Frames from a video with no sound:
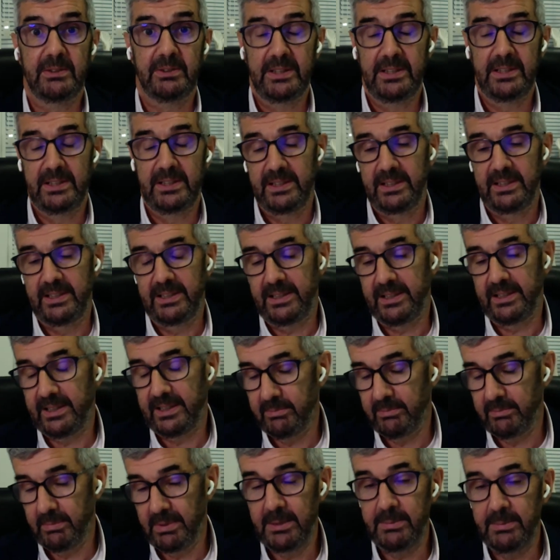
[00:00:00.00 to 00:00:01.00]
Now,
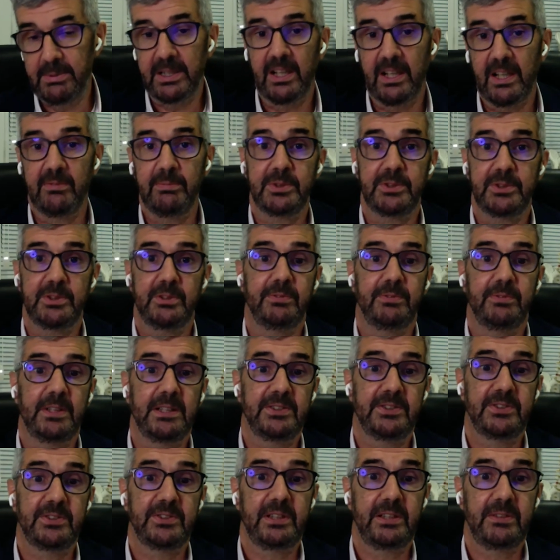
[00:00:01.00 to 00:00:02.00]
it may be government
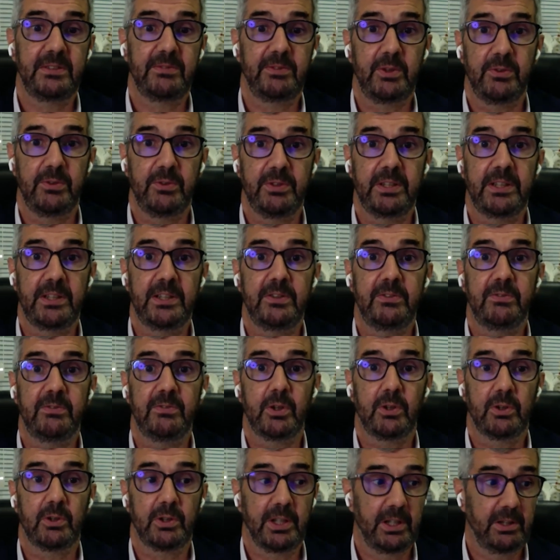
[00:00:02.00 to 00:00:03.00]
advice that if you think
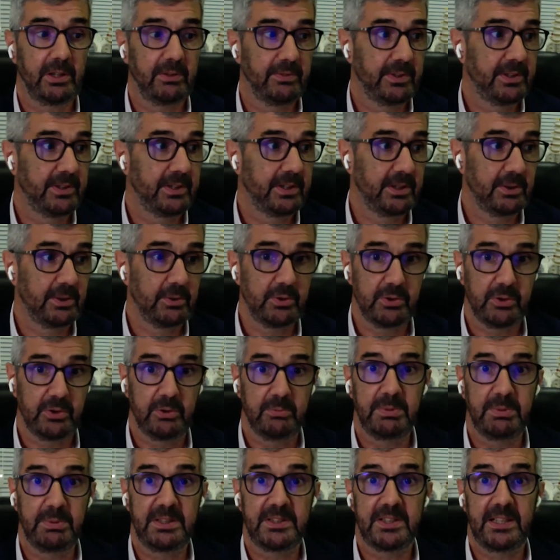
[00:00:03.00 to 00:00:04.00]
you've got COVID, that you
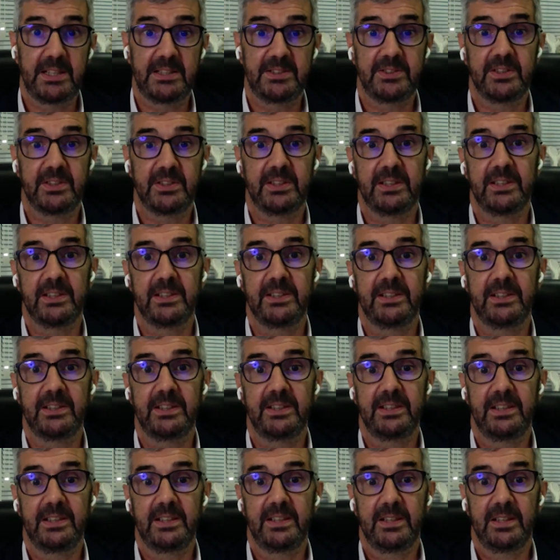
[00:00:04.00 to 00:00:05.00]
should be tested,
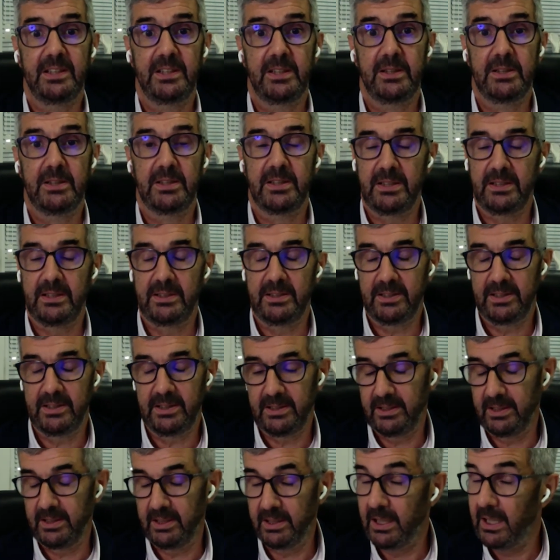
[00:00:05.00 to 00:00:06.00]

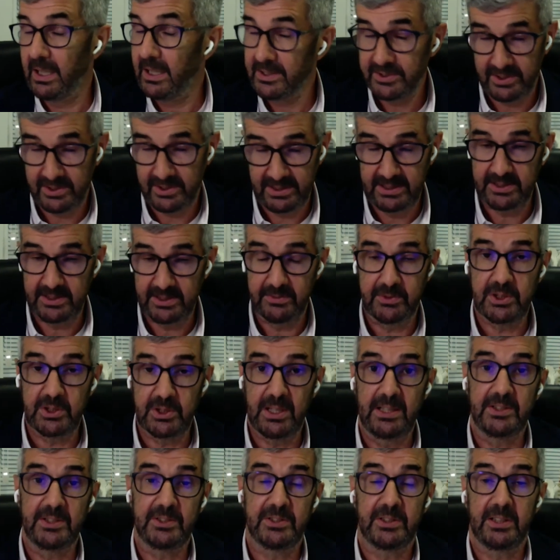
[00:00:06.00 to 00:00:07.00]
unless things have
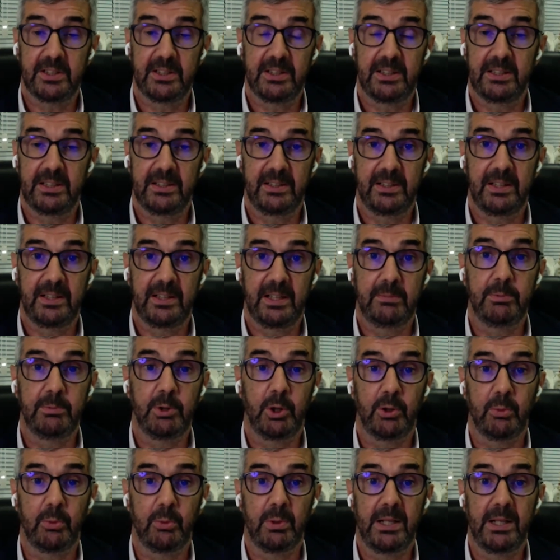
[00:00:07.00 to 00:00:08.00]
changed, and
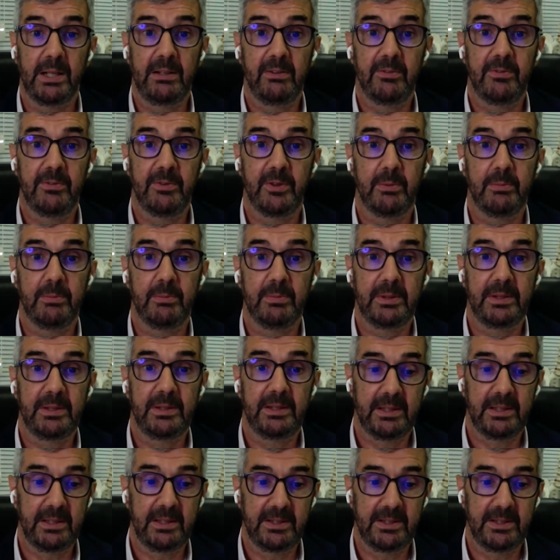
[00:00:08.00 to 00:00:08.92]
I'm not aware of them.